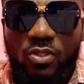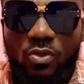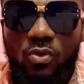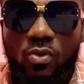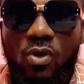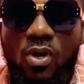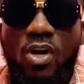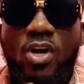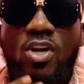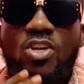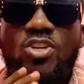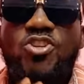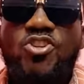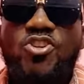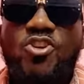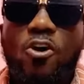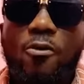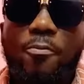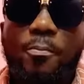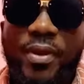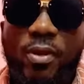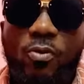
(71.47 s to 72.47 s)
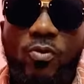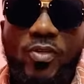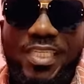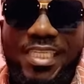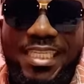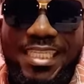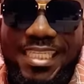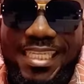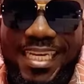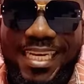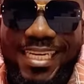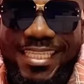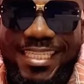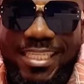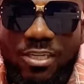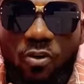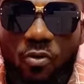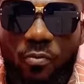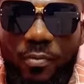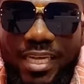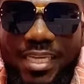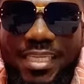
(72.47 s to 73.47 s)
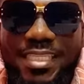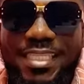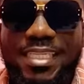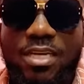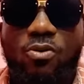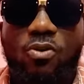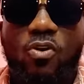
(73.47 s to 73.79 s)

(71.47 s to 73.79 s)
So drop your decent comments